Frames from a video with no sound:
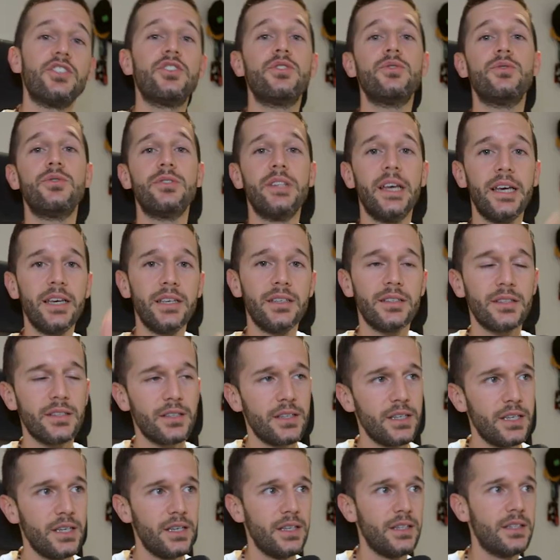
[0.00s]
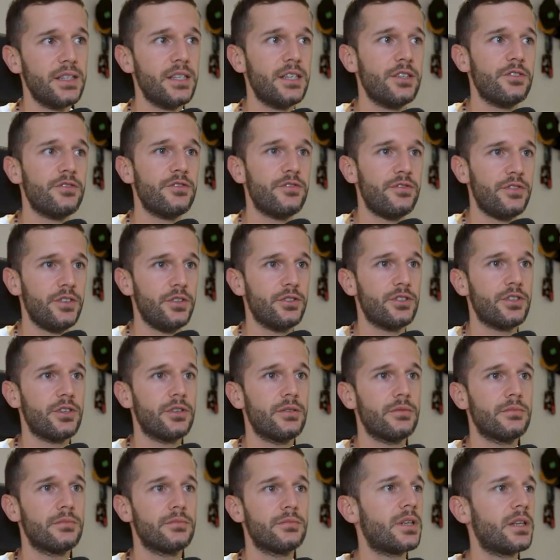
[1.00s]
two days in the
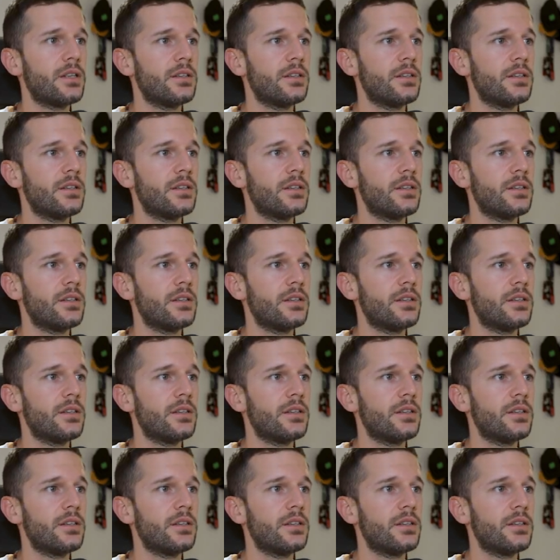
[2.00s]
future.